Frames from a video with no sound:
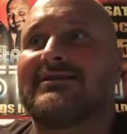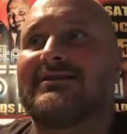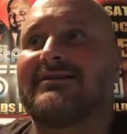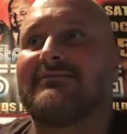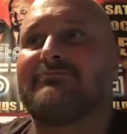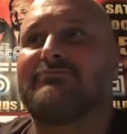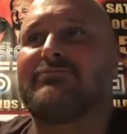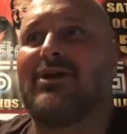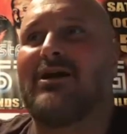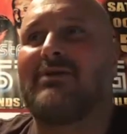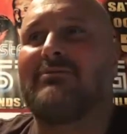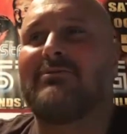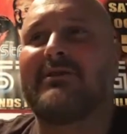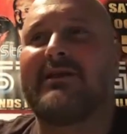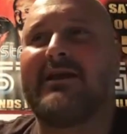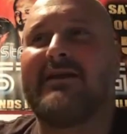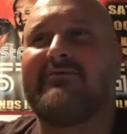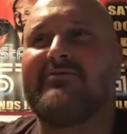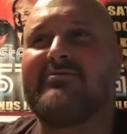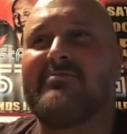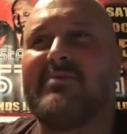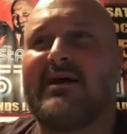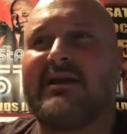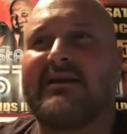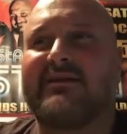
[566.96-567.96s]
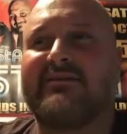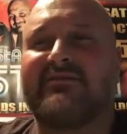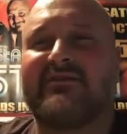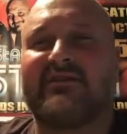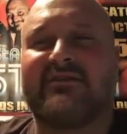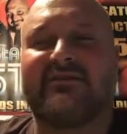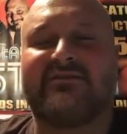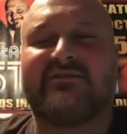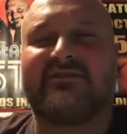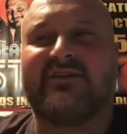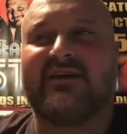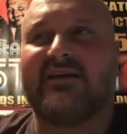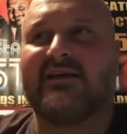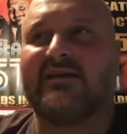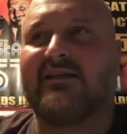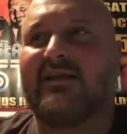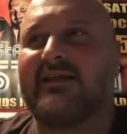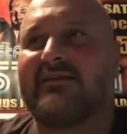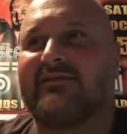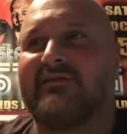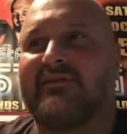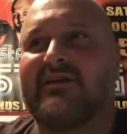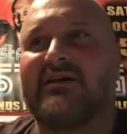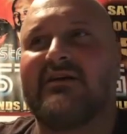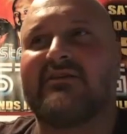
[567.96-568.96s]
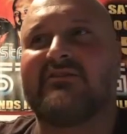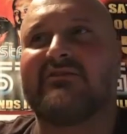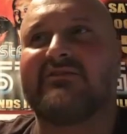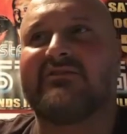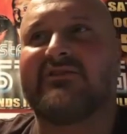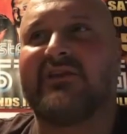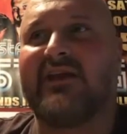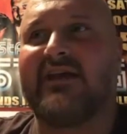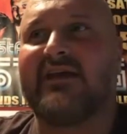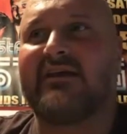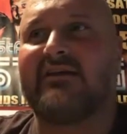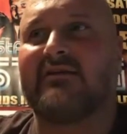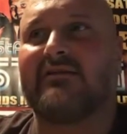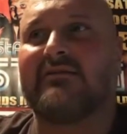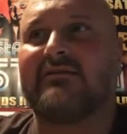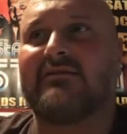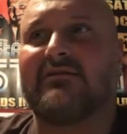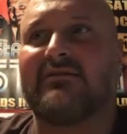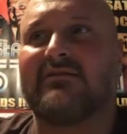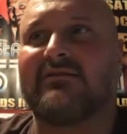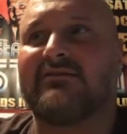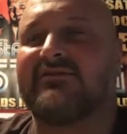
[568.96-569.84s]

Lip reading: probably everybody's going to say like The Undertaker